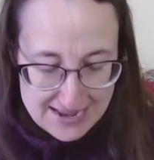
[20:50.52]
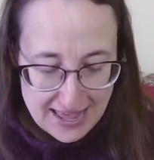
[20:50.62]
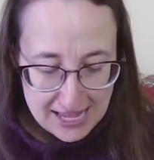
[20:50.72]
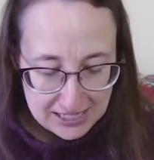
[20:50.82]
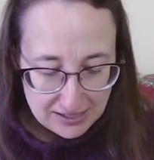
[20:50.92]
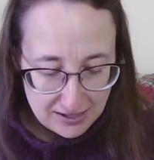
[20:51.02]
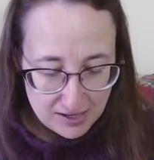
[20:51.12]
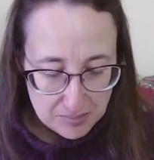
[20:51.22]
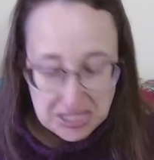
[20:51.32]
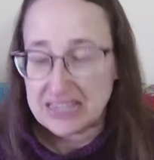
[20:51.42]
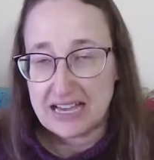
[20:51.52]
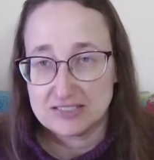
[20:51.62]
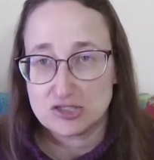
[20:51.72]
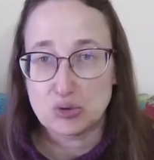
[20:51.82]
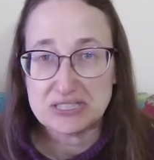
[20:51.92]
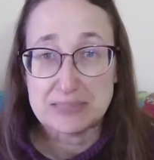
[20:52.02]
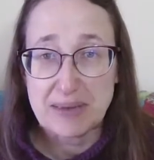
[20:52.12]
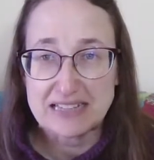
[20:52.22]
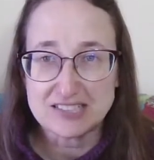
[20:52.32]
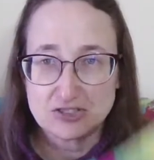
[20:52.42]
And yeah, so it's a
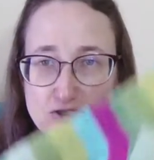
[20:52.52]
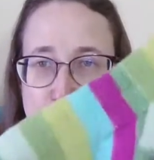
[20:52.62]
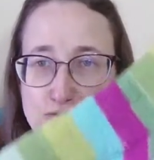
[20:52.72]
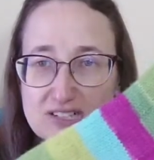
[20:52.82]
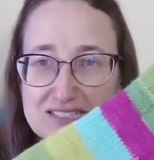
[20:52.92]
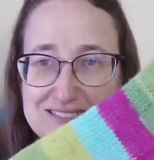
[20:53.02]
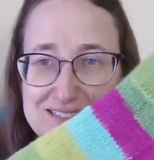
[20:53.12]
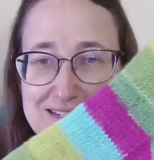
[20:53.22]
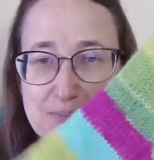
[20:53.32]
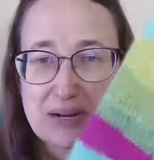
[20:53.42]
mess, so you don't get to see it,